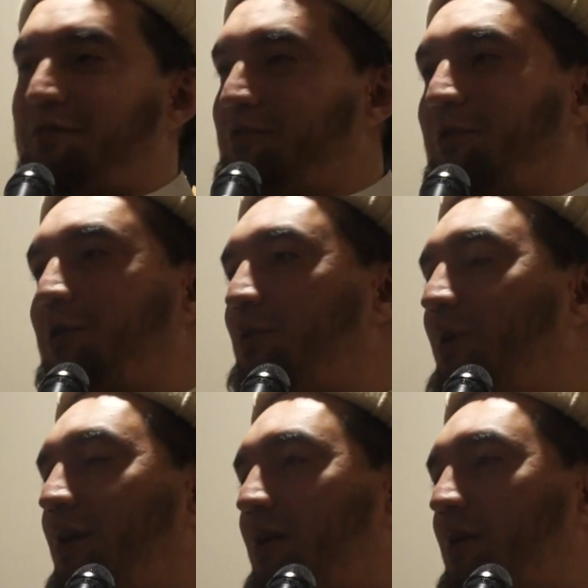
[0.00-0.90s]
You
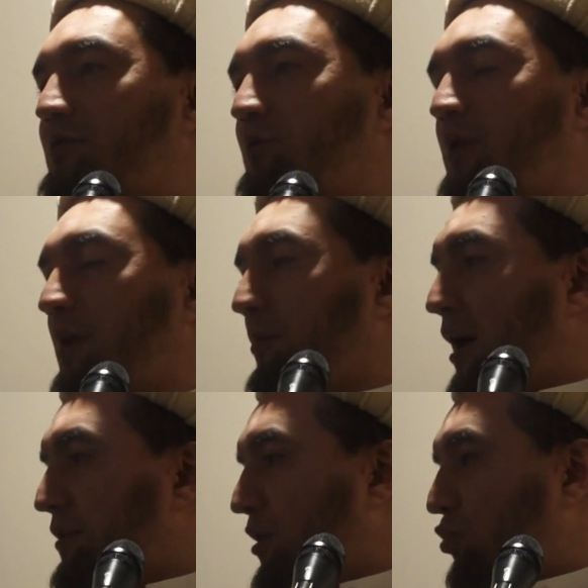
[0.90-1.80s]
know, in the
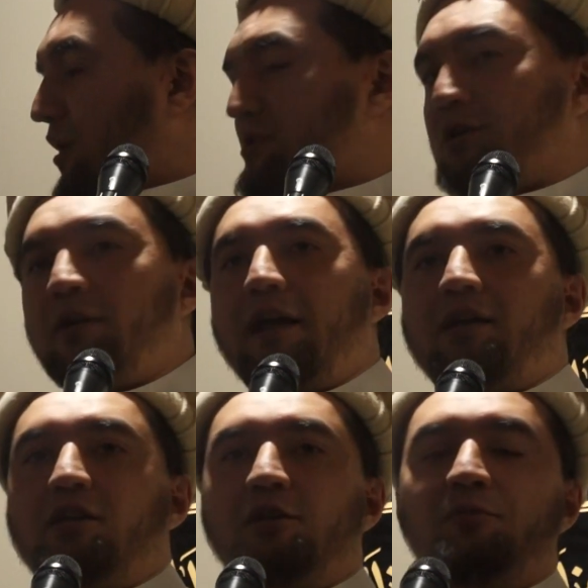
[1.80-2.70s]
modern Western
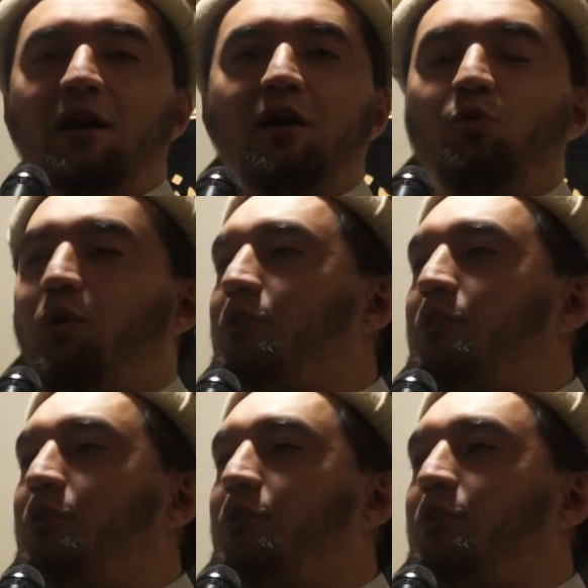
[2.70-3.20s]
academia,